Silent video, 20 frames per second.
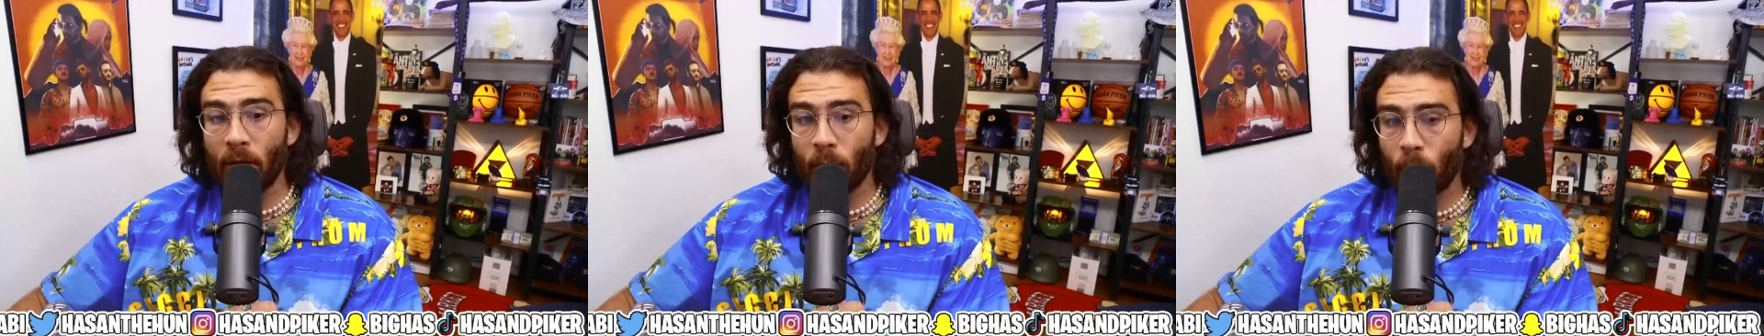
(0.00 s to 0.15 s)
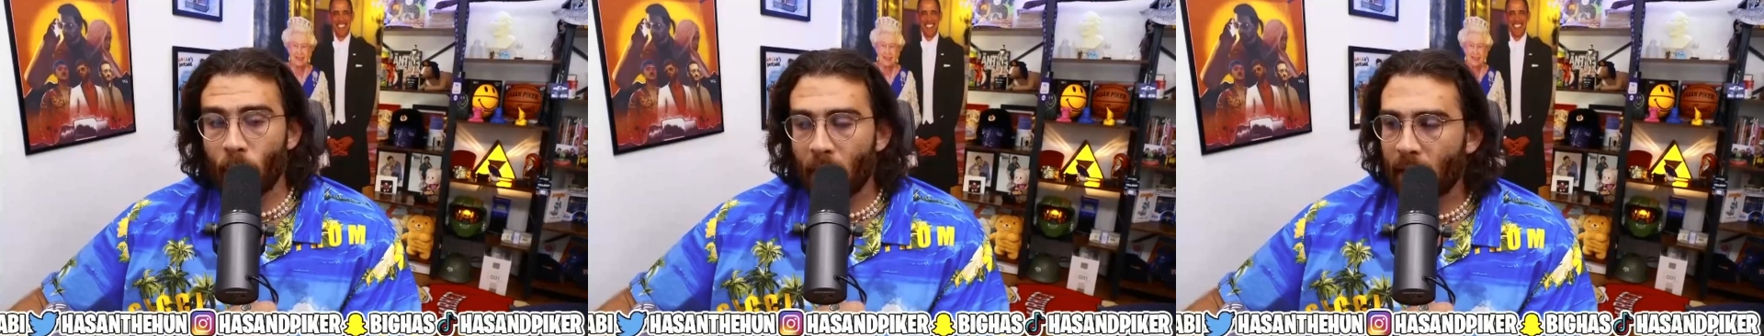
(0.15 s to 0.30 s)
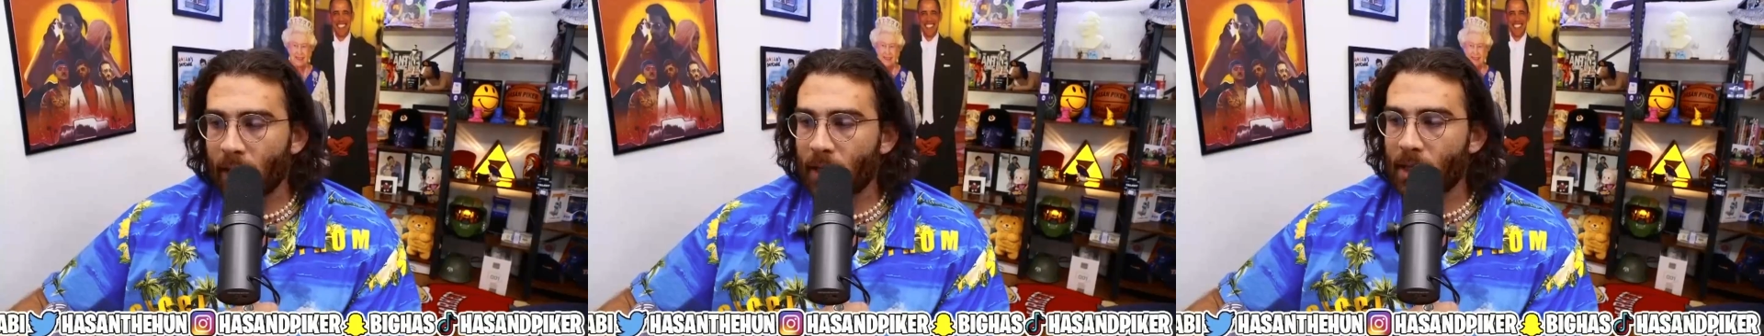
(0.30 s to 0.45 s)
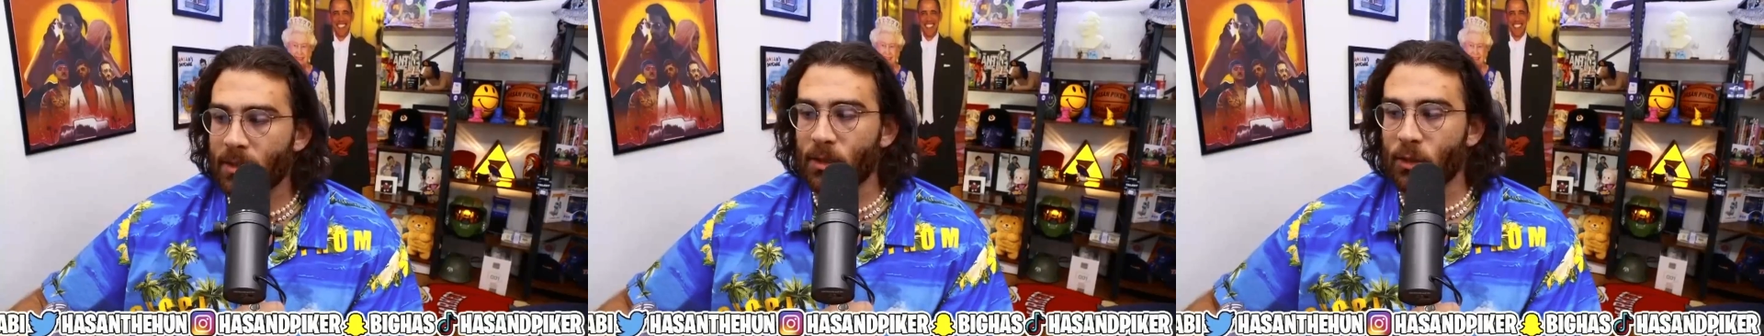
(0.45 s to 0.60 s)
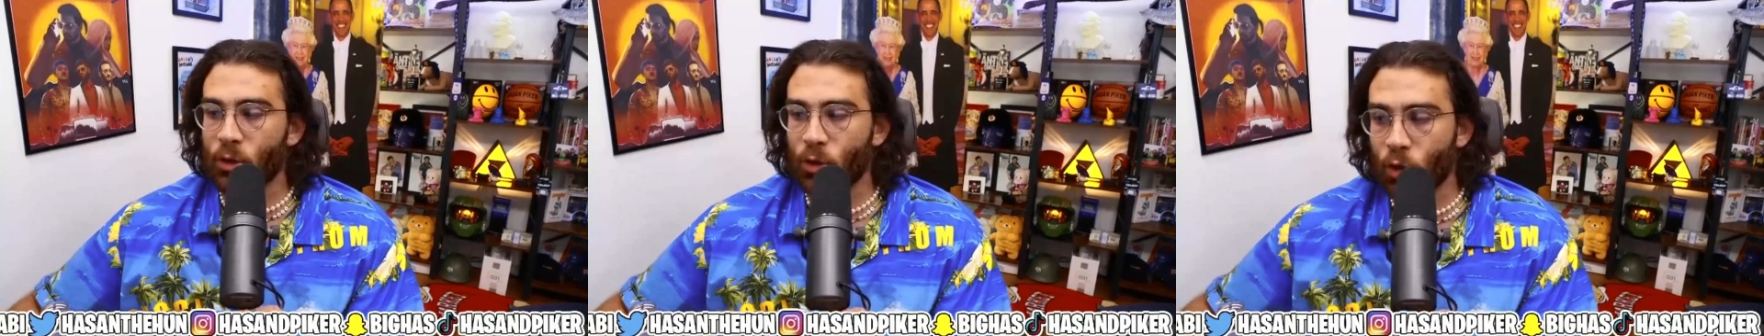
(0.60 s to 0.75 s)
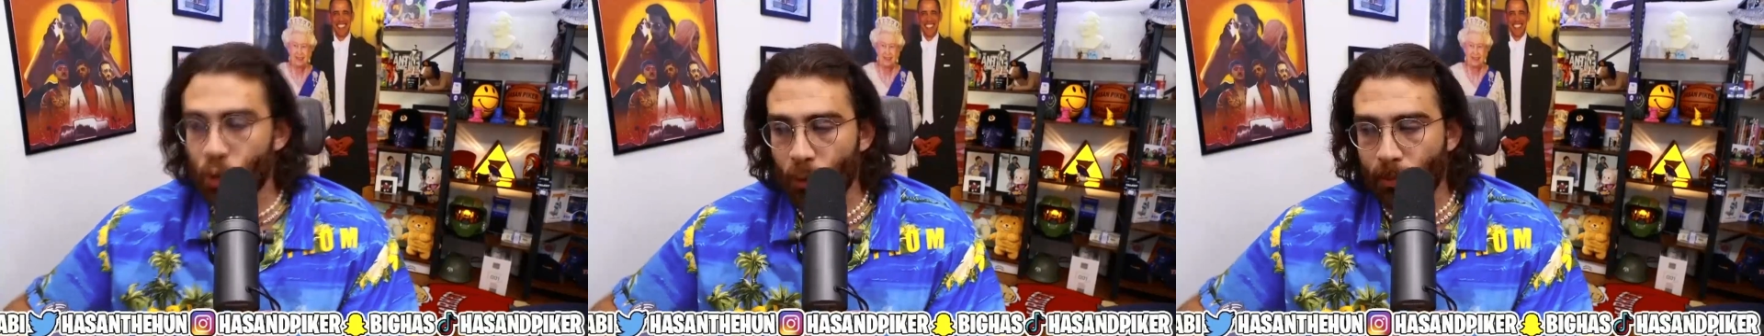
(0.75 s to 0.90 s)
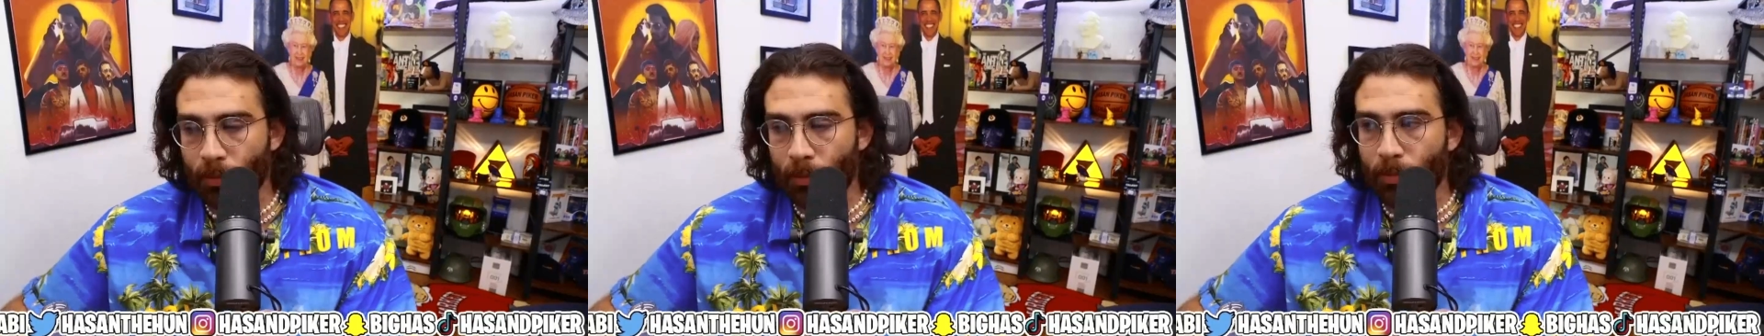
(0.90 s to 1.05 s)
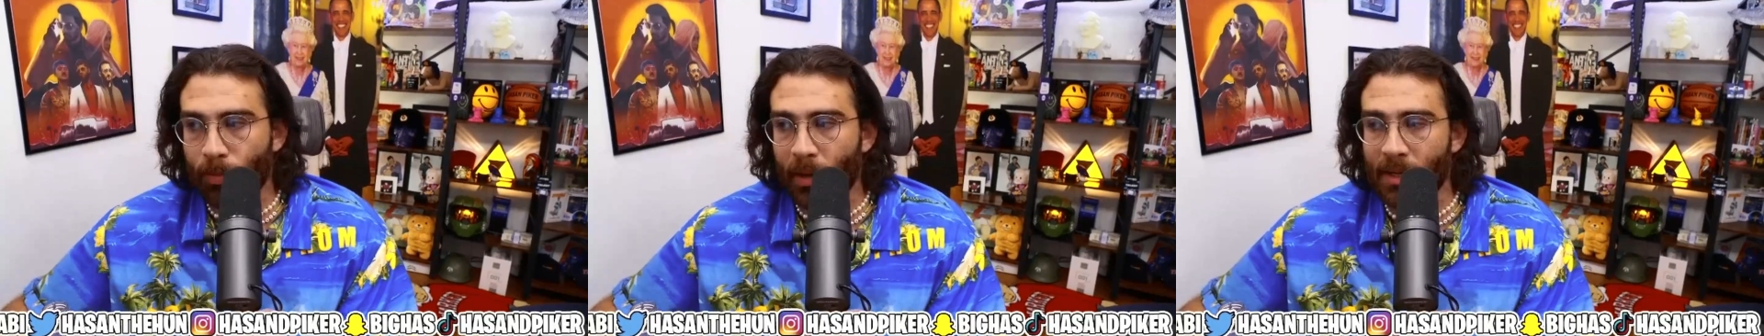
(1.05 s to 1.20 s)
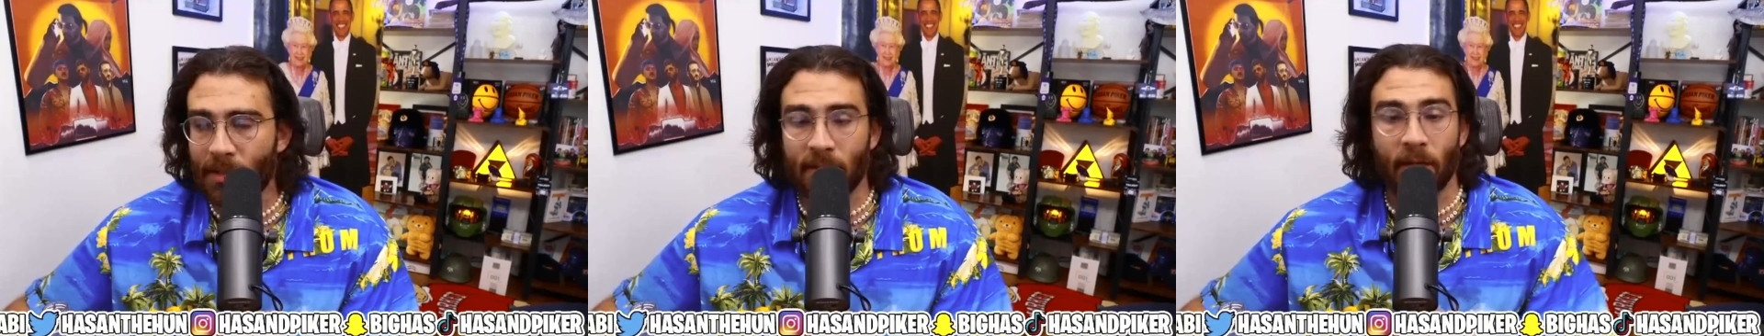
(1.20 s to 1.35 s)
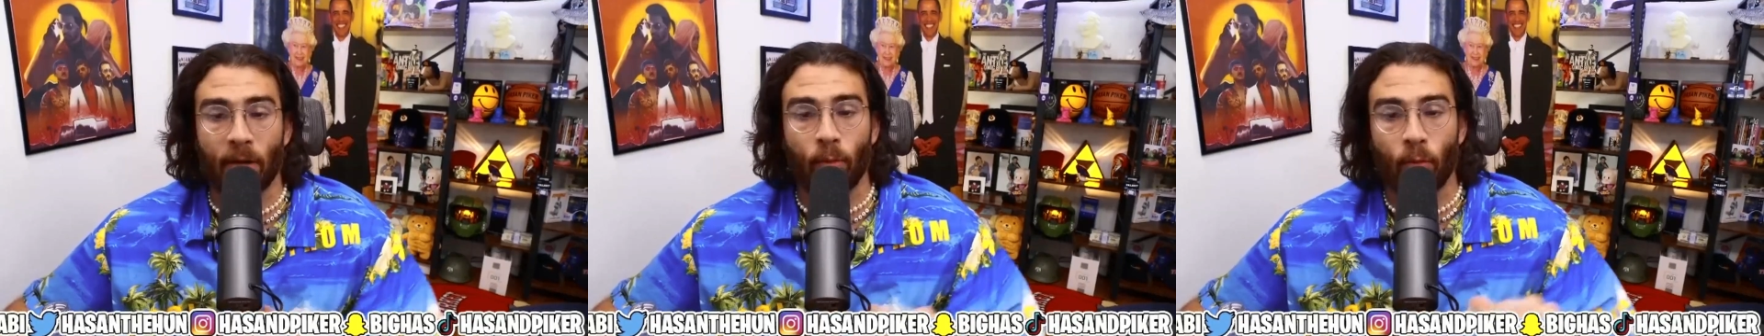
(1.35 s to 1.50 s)
Wade as a super
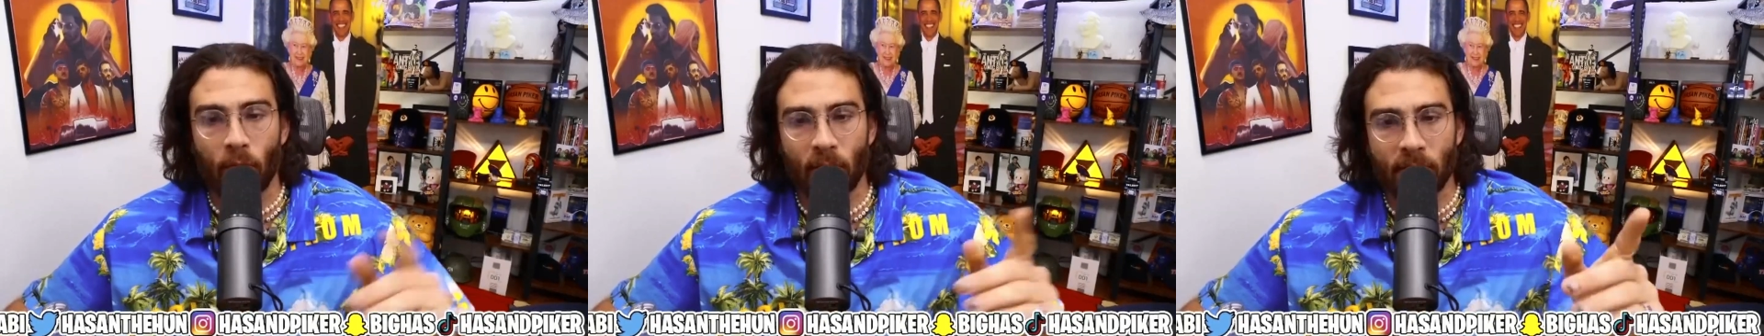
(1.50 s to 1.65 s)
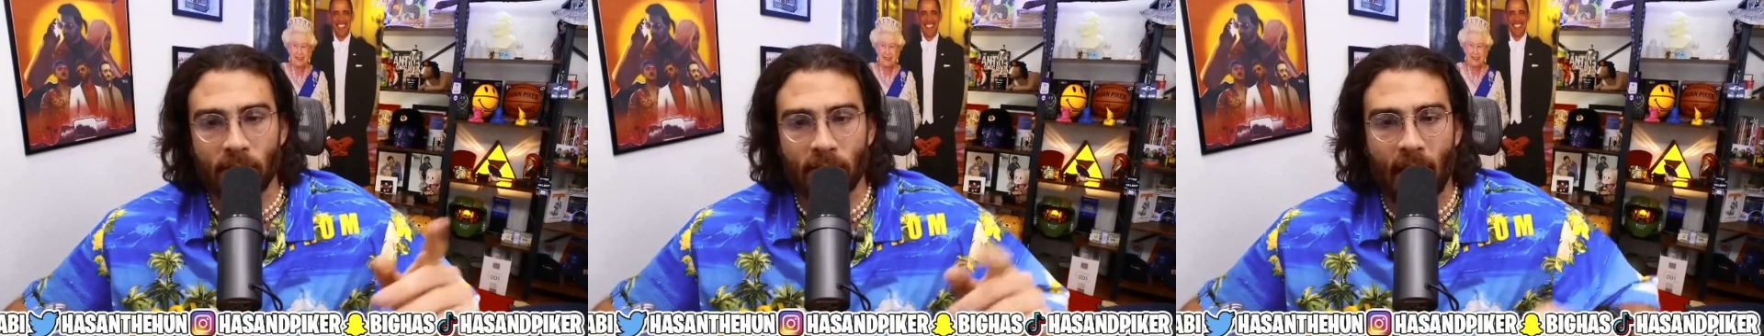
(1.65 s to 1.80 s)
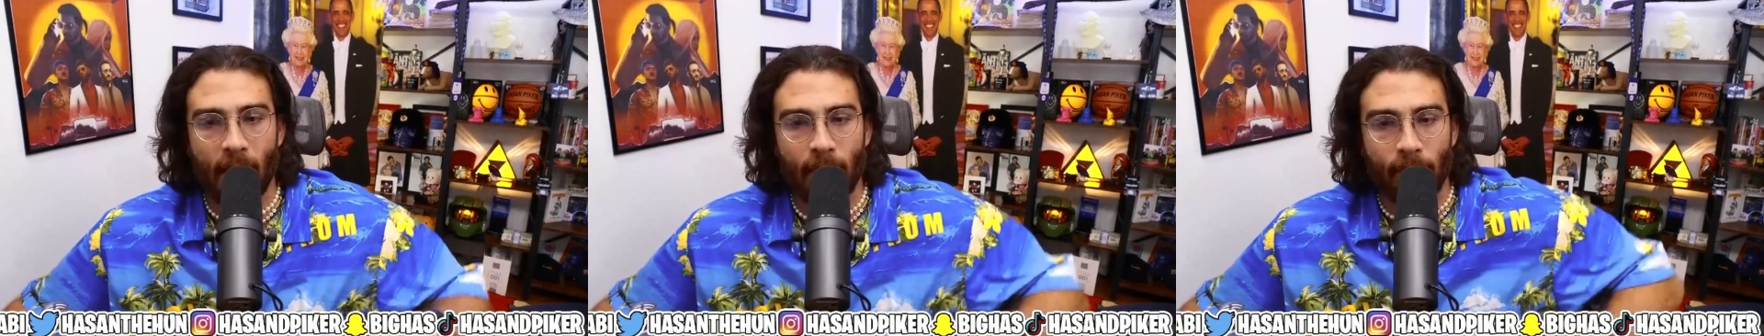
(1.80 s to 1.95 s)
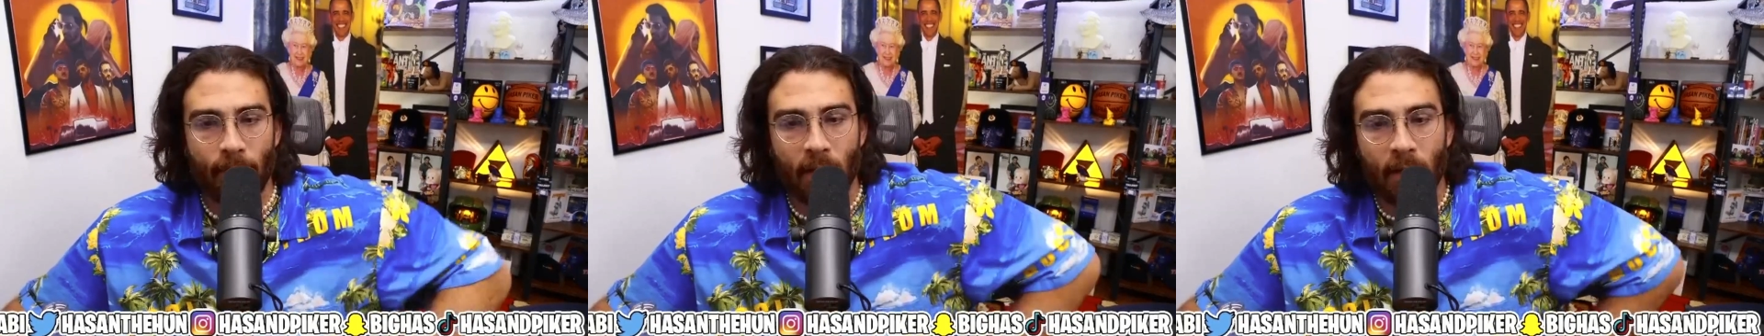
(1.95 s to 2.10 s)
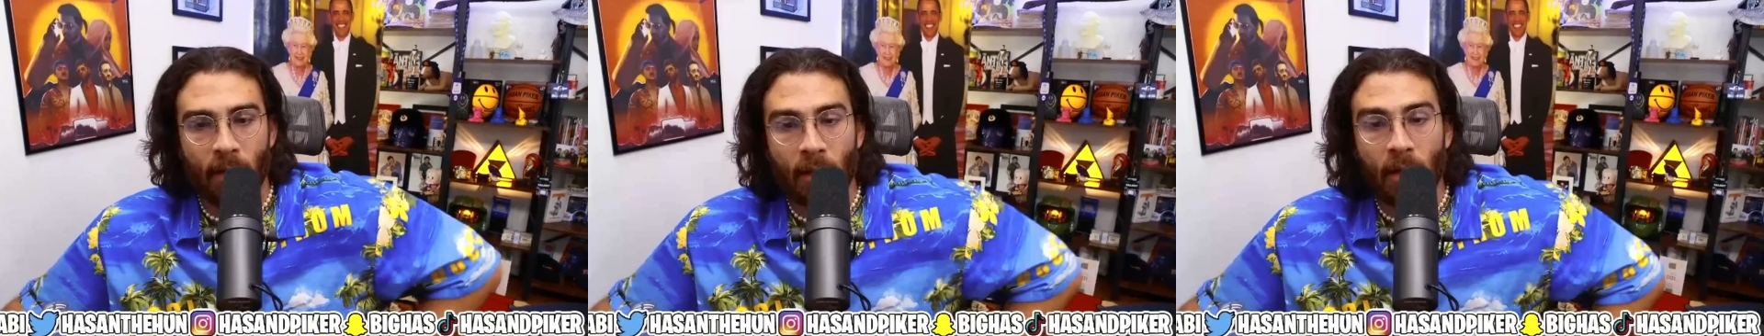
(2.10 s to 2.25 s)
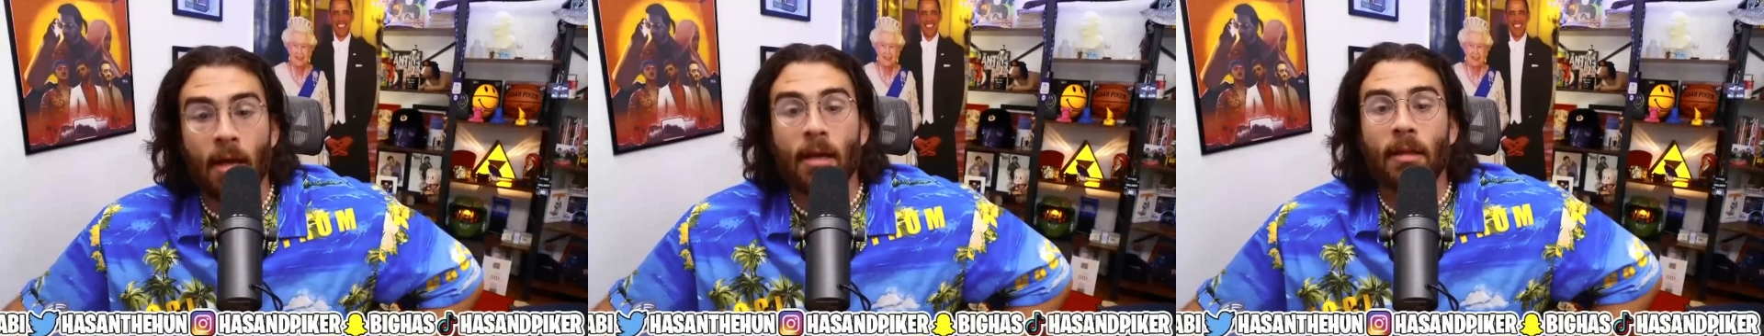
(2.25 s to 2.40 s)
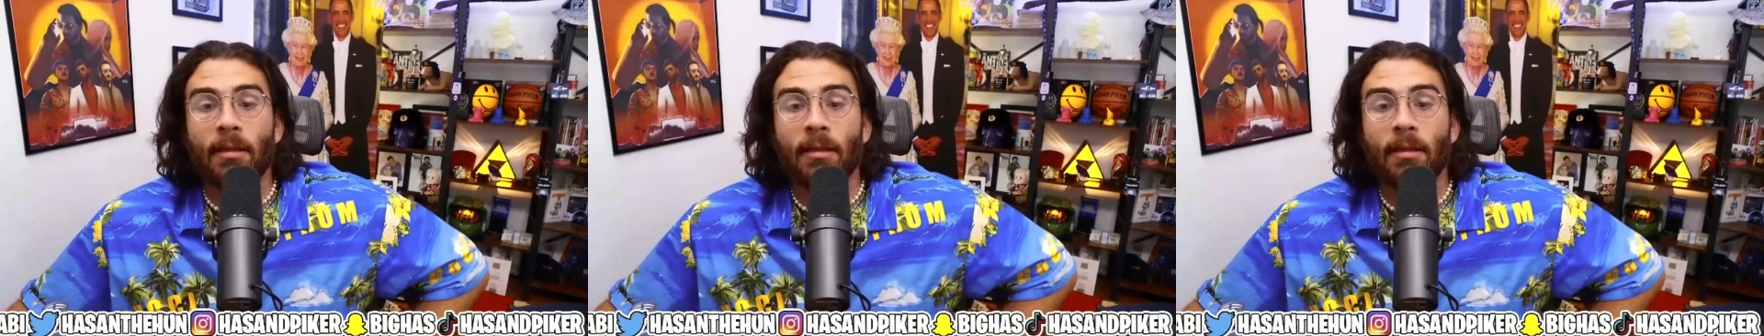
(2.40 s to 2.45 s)
precedent. What does that mean?